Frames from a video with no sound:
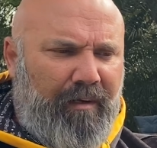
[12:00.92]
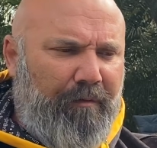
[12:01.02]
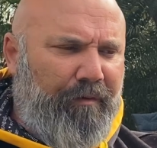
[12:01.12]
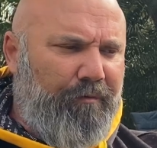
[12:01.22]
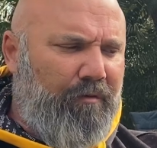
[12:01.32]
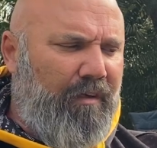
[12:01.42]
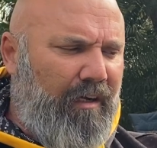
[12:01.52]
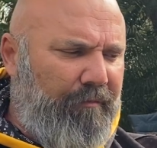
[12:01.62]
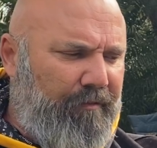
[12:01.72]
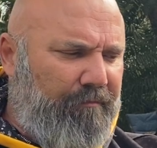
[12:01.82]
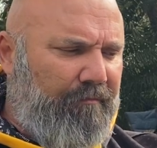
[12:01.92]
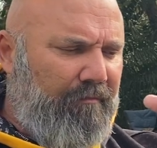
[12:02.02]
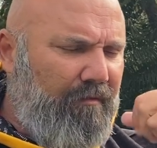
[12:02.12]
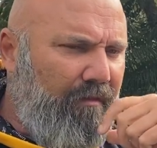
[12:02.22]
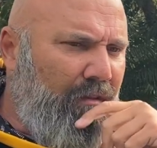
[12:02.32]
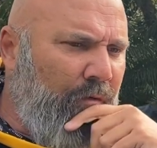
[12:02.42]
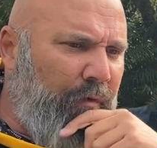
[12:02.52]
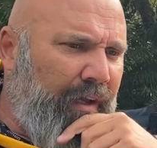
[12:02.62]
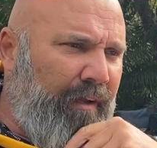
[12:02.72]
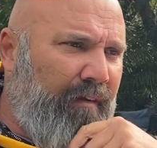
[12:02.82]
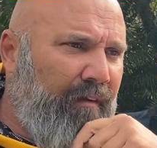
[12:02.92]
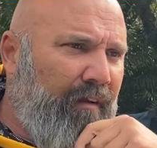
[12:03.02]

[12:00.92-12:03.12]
before COVID, where